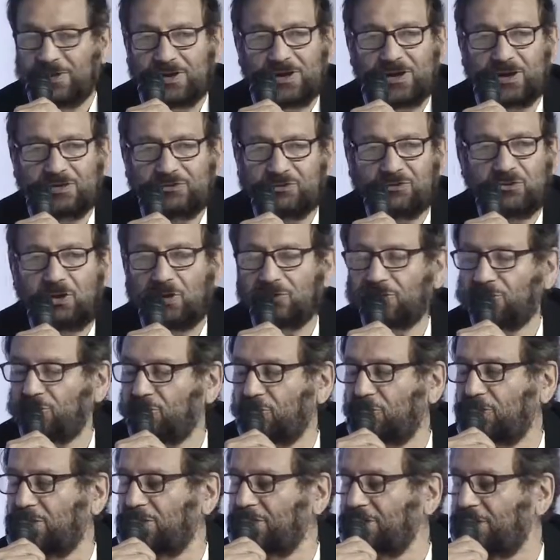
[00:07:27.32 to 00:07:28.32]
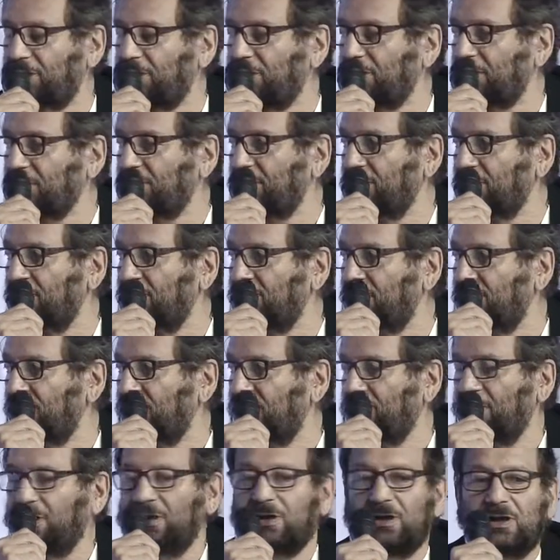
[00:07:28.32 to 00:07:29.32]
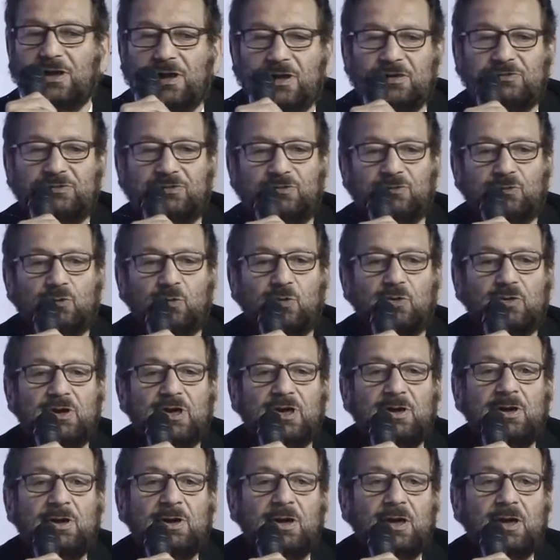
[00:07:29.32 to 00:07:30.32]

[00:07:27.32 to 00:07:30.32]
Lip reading: It's not storytelling. It's story